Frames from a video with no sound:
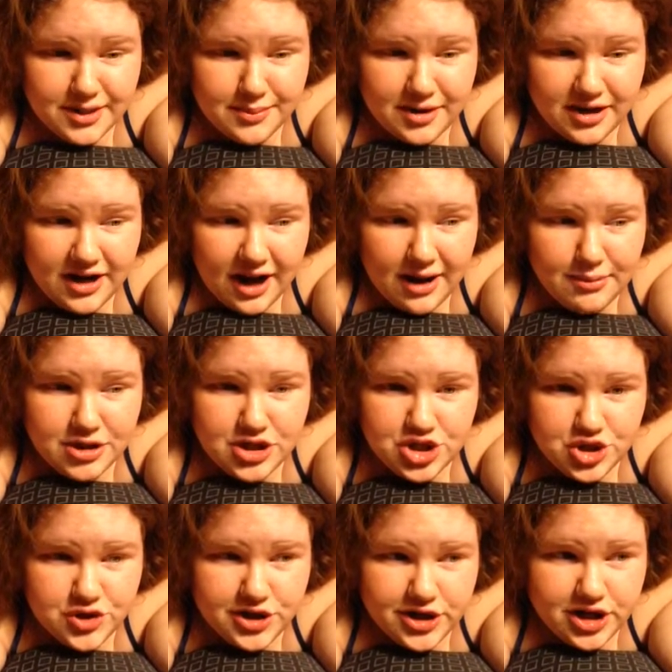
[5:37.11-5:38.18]
I mean, I'm a
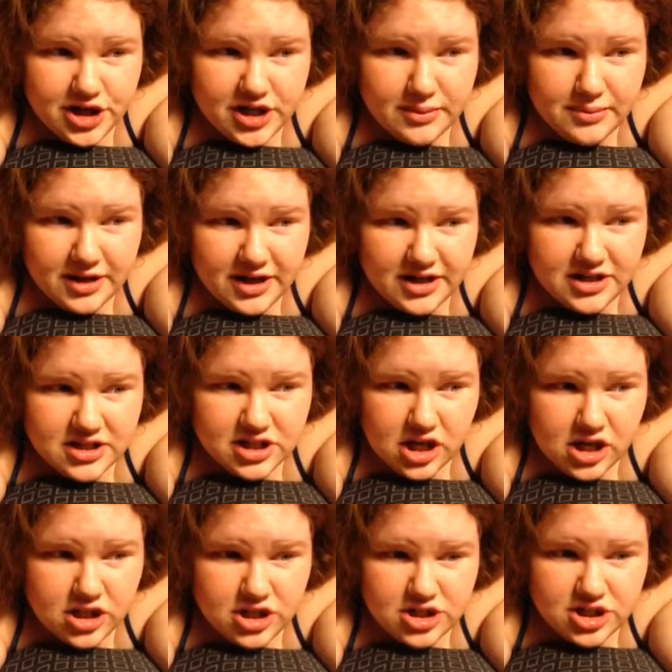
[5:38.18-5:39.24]
junior and I'm getting
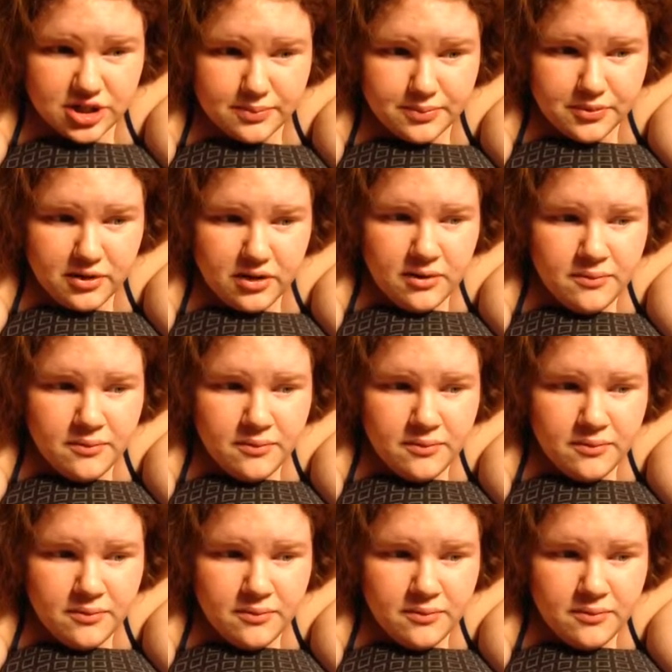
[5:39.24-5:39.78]
scholarship